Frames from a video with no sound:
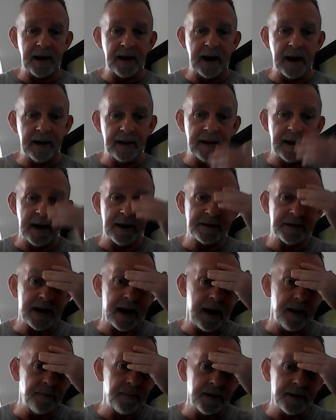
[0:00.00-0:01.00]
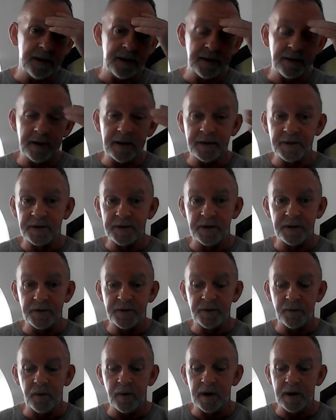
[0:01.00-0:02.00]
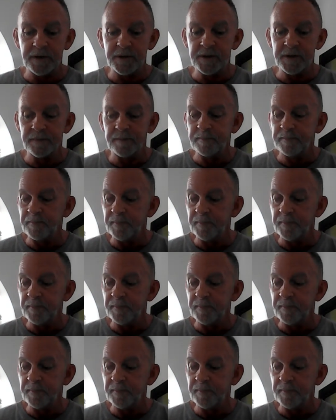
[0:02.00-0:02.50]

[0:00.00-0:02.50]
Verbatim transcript: and that's happened in this situation.